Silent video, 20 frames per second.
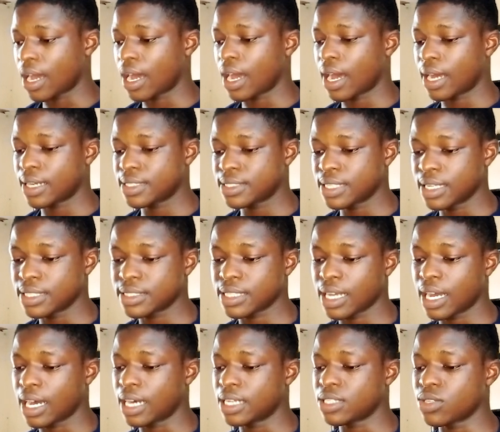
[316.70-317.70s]
AdSense
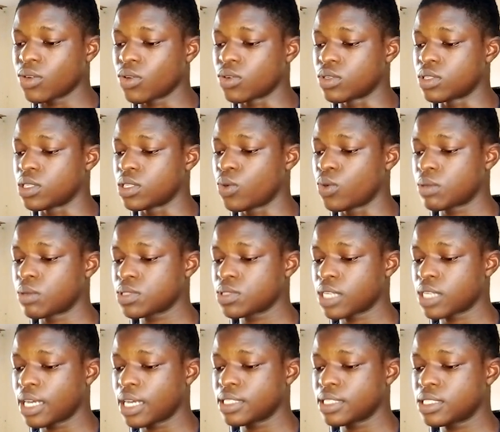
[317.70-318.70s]
ad on a
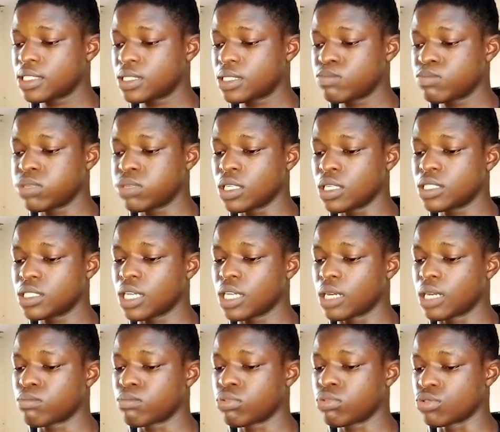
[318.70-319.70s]
website page
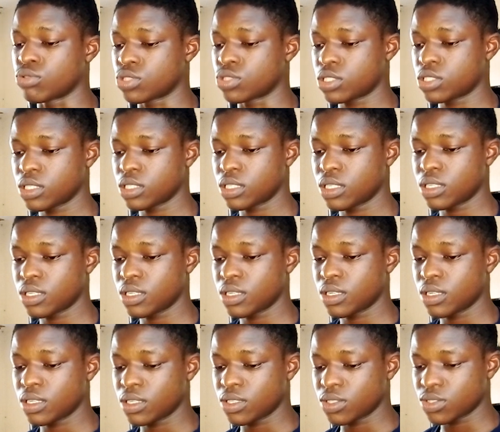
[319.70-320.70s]
and post.
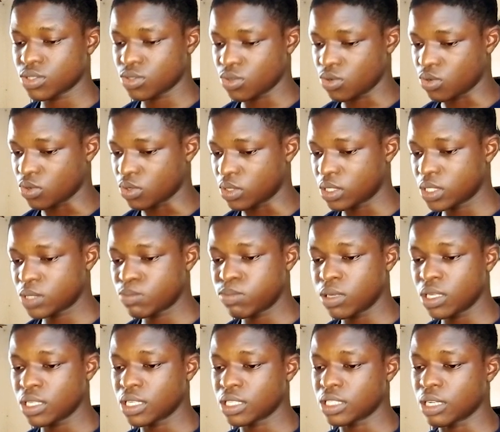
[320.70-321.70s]
So this
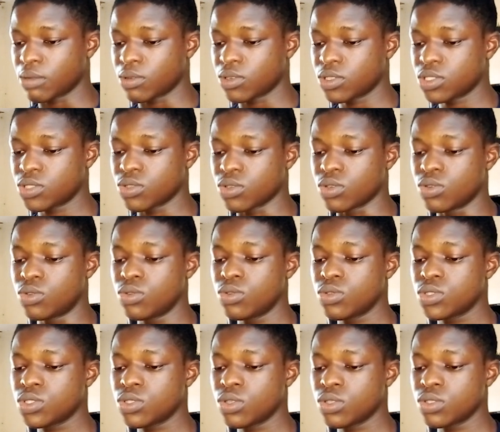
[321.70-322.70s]
page that I'm going to
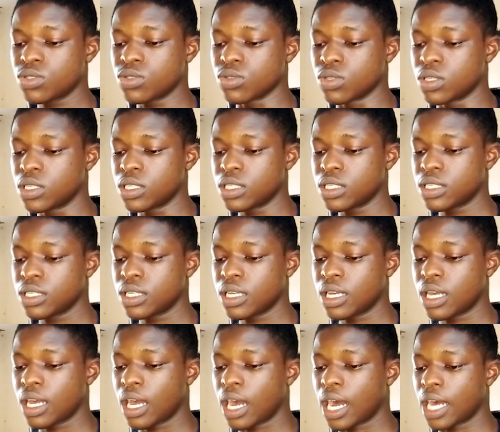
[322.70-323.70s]
show you today,
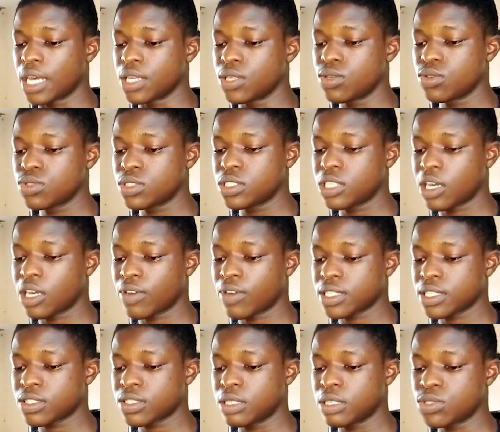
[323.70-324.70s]
I use
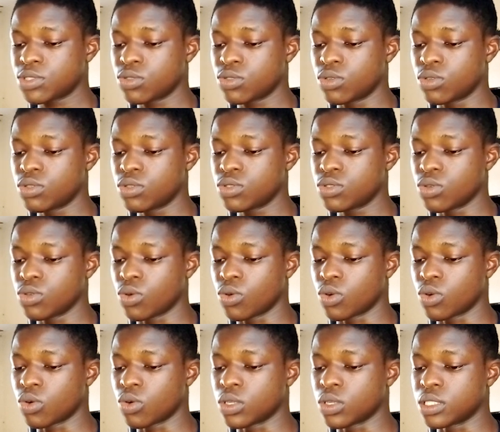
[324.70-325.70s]
JavaScript code to
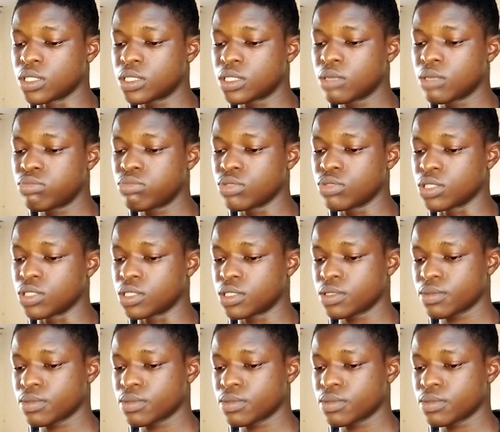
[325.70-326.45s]
disable it.